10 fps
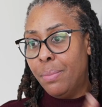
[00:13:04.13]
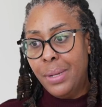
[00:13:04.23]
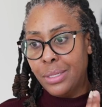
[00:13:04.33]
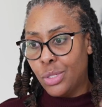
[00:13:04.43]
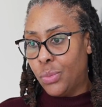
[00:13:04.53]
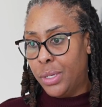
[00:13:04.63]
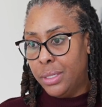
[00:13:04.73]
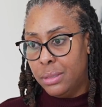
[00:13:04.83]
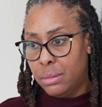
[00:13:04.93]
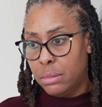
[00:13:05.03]
a business
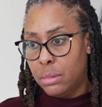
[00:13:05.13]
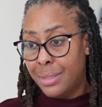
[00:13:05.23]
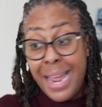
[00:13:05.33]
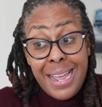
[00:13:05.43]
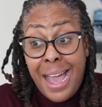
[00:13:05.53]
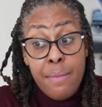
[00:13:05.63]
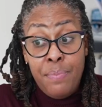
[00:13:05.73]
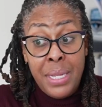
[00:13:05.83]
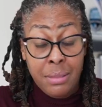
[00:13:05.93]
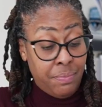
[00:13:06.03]
one. They got
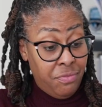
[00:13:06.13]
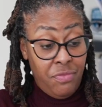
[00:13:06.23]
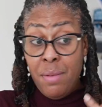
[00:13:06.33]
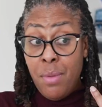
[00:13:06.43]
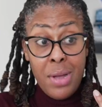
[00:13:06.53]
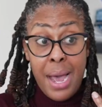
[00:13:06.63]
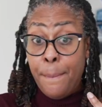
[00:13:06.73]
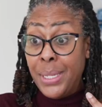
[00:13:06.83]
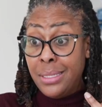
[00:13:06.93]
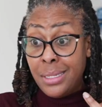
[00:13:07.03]
Venmo
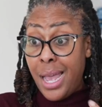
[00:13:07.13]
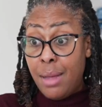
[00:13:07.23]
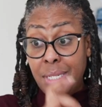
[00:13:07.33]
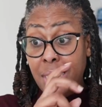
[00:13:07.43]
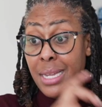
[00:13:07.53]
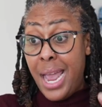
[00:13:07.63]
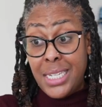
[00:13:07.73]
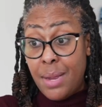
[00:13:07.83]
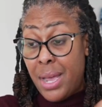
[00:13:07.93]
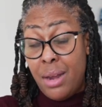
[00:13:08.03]
got business option,
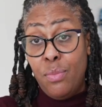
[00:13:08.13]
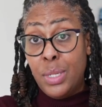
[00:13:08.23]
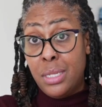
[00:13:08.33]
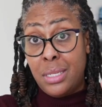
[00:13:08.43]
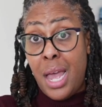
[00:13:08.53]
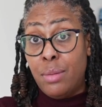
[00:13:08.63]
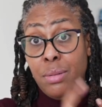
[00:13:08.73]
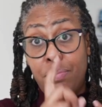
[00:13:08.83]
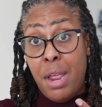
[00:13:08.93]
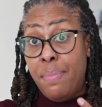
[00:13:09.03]
Cash App got a business
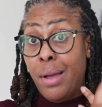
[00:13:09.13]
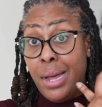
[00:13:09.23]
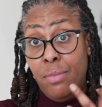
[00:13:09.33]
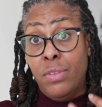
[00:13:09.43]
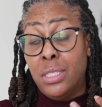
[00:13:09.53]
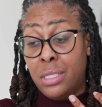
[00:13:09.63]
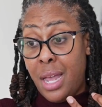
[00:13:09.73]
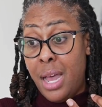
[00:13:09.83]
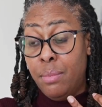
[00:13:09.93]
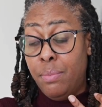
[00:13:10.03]
option, PayPal got a business
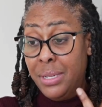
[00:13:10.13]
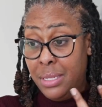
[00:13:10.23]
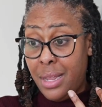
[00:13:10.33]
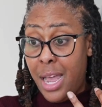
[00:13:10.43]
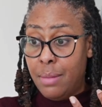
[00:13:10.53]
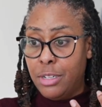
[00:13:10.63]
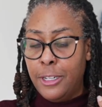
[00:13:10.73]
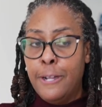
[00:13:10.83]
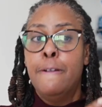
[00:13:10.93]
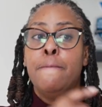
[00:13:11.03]

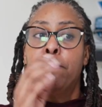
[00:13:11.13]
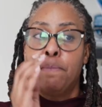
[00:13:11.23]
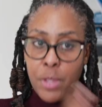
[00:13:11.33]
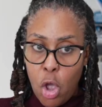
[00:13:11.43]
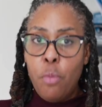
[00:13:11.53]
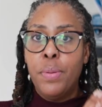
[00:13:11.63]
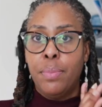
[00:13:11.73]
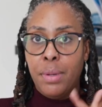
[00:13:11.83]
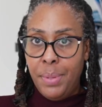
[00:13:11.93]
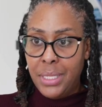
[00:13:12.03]
option. Open
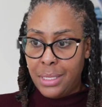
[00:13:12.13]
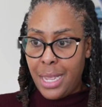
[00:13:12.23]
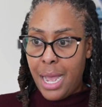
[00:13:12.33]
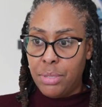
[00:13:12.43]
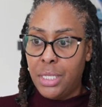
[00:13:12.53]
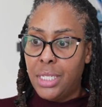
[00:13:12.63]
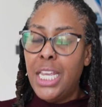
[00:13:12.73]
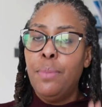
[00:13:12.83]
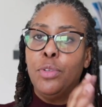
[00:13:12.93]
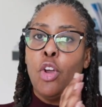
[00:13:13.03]
up the business option.
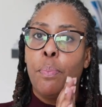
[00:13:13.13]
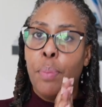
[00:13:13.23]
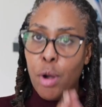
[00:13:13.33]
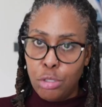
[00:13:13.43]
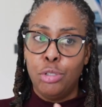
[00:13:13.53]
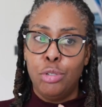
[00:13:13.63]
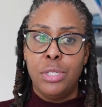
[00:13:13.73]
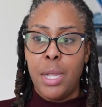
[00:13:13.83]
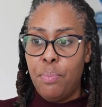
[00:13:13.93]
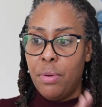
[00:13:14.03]
Keep your personal
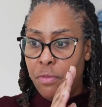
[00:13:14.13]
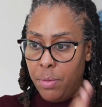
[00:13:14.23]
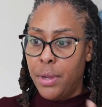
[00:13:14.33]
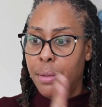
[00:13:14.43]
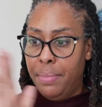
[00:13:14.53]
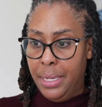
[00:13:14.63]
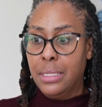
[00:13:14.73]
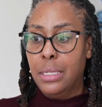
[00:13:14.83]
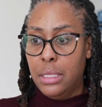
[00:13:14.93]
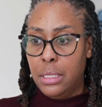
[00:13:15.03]
separate from your
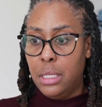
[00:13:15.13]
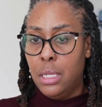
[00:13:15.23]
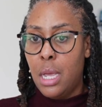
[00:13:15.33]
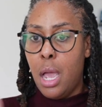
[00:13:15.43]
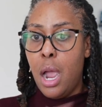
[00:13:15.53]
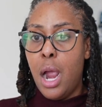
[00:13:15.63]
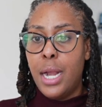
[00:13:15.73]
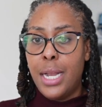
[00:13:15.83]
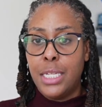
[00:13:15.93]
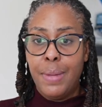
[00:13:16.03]
business. All
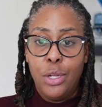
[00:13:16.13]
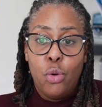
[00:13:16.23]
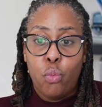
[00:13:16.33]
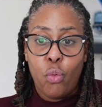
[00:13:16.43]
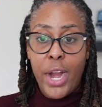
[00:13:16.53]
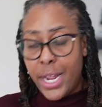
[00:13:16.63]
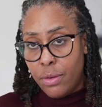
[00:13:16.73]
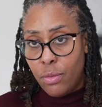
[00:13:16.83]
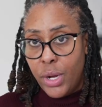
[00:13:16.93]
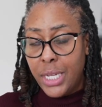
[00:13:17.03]
right, that's my little rant
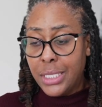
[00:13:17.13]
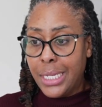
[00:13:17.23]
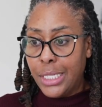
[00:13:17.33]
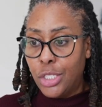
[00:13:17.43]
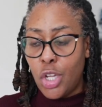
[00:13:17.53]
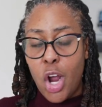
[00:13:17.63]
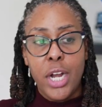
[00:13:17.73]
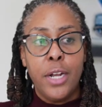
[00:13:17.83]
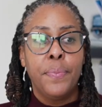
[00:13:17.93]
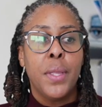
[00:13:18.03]
with us getting
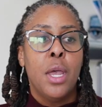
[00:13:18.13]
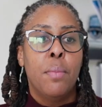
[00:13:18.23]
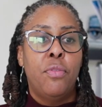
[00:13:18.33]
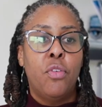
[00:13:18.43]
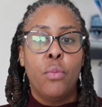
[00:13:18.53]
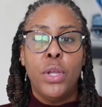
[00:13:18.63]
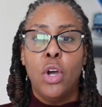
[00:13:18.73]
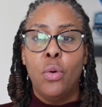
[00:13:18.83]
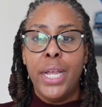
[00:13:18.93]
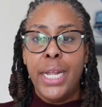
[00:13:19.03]
started. Before we
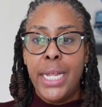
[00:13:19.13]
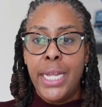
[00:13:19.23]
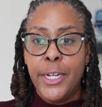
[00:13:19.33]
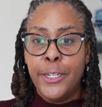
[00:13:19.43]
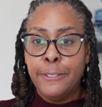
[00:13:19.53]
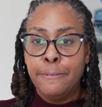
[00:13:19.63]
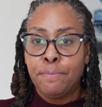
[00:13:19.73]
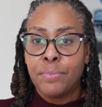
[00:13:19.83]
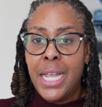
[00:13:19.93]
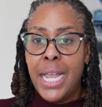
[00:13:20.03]
go in here
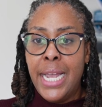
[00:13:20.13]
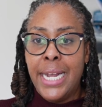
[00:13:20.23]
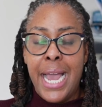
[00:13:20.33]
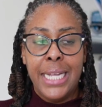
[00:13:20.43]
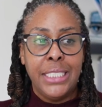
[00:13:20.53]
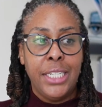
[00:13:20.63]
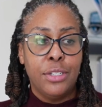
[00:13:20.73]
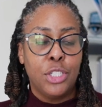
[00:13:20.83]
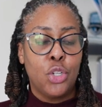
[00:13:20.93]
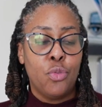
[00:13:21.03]
and I share
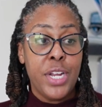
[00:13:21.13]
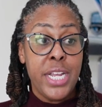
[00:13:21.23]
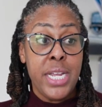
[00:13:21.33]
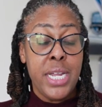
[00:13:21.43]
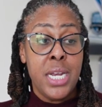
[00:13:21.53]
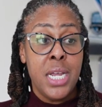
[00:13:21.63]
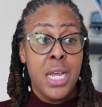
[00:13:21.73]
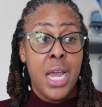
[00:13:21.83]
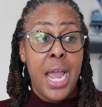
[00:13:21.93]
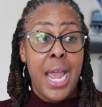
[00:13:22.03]
the screen
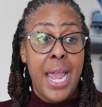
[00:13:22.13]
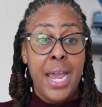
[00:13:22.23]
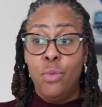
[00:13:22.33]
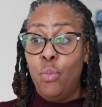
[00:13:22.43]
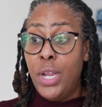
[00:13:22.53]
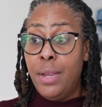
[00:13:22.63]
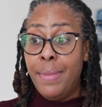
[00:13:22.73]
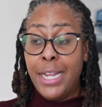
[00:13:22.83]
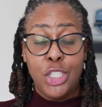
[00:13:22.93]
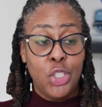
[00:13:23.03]
and we
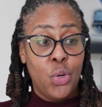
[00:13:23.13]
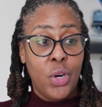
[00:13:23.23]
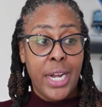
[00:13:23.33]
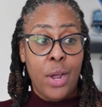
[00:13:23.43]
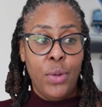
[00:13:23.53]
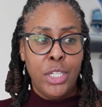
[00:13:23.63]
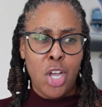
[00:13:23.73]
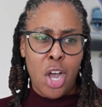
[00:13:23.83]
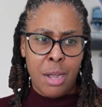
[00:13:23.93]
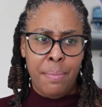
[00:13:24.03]
make sure that we
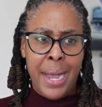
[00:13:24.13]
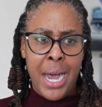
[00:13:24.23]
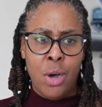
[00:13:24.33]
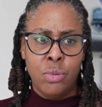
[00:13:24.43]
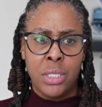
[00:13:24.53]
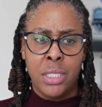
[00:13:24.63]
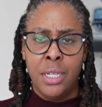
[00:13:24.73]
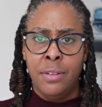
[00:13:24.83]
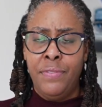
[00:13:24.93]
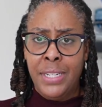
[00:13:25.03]
talk about
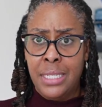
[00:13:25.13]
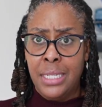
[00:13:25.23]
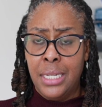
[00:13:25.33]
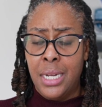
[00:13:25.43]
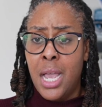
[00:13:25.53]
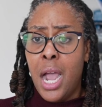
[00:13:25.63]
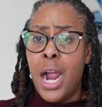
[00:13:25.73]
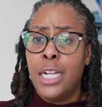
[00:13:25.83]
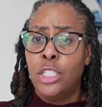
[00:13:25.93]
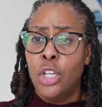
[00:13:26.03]
fencing.
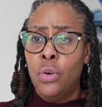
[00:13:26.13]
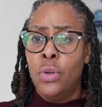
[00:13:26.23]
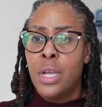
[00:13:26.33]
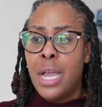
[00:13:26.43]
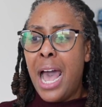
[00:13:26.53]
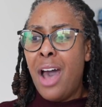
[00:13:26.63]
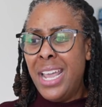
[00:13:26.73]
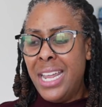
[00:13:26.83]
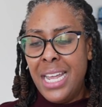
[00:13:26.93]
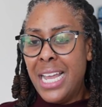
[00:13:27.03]
All right, so I'll
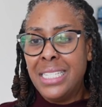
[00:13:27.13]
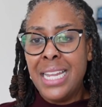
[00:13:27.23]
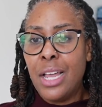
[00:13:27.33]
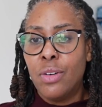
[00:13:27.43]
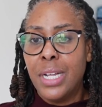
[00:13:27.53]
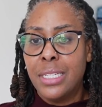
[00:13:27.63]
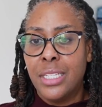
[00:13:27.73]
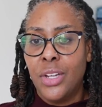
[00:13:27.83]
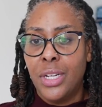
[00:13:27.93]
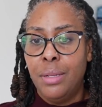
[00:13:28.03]
hit it. It's not going to
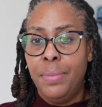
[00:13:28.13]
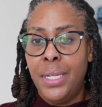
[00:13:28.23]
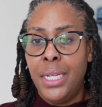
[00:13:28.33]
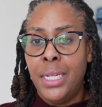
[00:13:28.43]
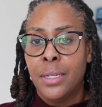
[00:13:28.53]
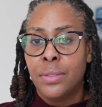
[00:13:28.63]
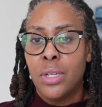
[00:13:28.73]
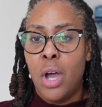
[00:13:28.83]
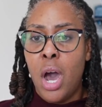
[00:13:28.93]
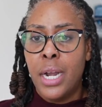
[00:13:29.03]
necessarily be
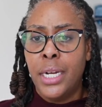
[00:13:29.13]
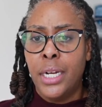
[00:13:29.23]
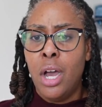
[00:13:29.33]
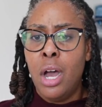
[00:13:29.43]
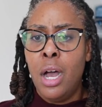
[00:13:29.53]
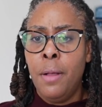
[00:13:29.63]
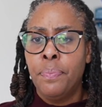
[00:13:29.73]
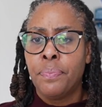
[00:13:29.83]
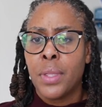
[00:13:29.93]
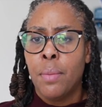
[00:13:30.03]
audit and all,
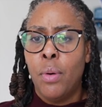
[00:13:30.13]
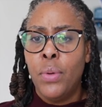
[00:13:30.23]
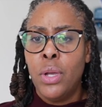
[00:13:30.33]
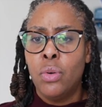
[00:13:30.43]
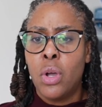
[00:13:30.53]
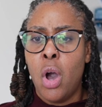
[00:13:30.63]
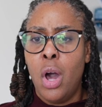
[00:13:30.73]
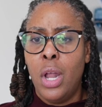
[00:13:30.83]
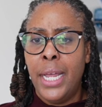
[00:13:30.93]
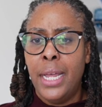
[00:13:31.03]
but we're going
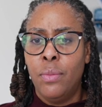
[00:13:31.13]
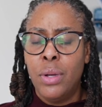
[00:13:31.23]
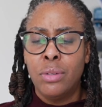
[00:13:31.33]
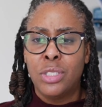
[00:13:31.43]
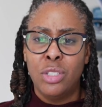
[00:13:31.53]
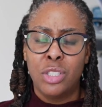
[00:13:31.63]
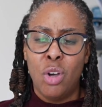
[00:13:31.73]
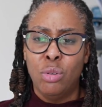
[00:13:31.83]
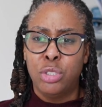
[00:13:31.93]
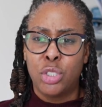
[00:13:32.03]
to just
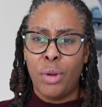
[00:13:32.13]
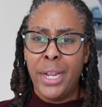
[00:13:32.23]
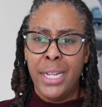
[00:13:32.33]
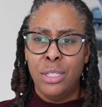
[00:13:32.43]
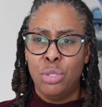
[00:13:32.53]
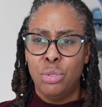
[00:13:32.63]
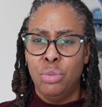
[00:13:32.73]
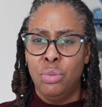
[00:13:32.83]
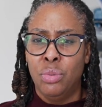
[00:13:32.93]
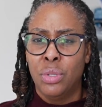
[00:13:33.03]
go straight
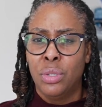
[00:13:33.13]
into